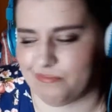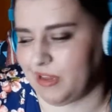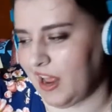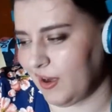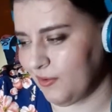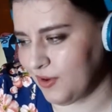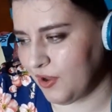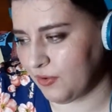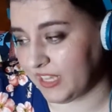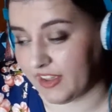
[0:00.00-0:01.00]
but I don't
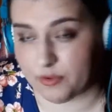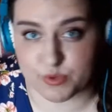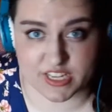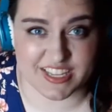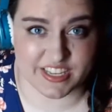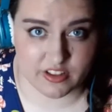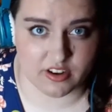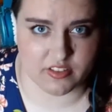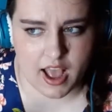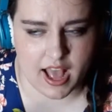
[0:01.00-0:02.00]
know, like if it was concealer.